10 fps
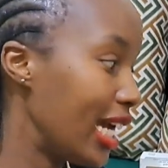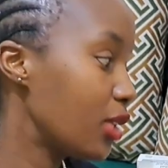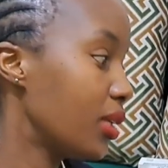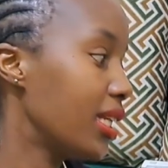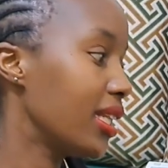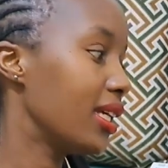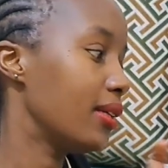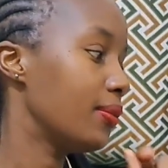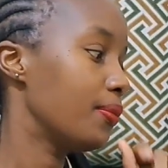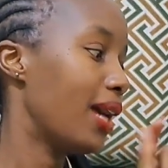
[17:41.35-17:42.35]
Actually, the
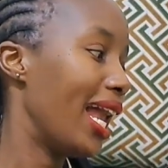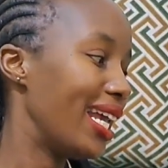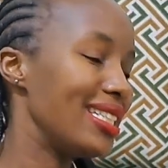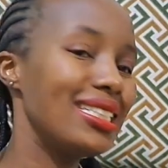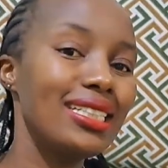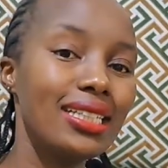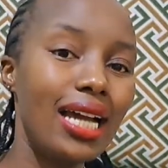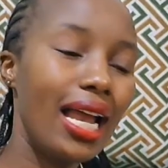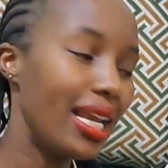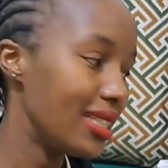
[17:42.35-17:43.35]

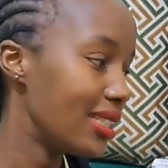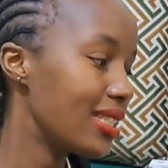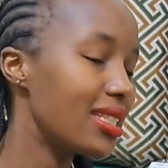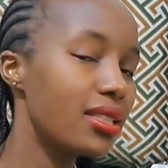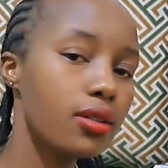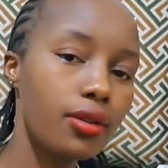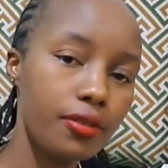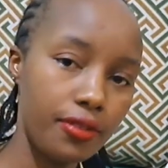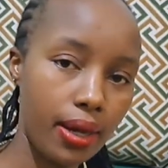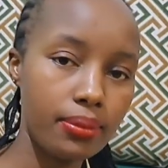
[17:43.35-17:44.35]
allergist
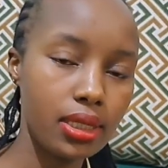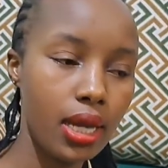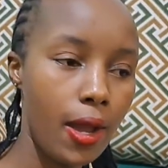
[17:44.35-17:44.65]
confirmed.